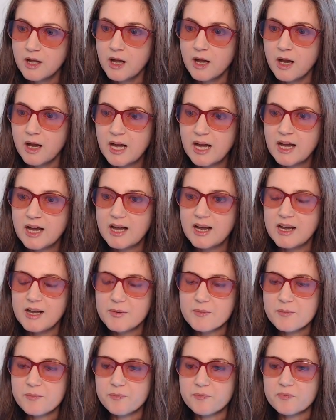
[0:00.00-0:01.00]
I
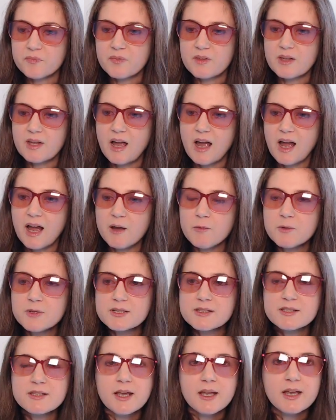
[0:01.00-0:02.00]
would
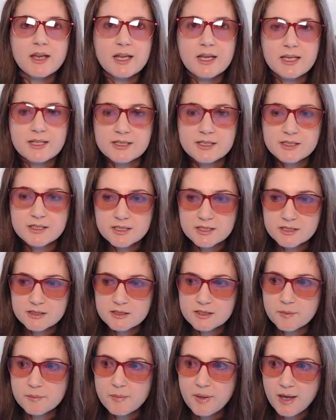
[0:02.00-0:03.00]
say it
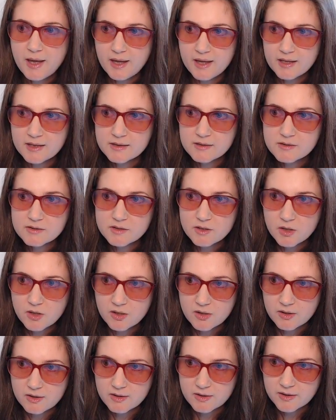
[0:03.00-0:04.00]
depends
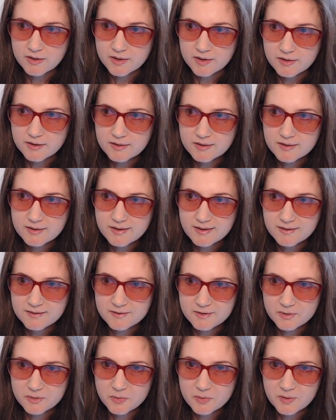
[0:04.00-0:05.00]
on a
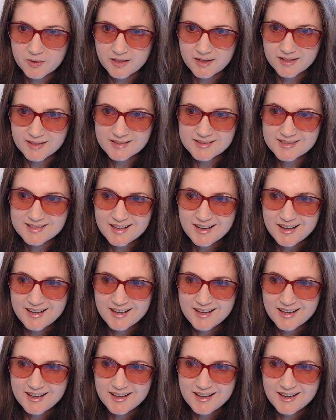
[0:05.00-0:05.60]
few things.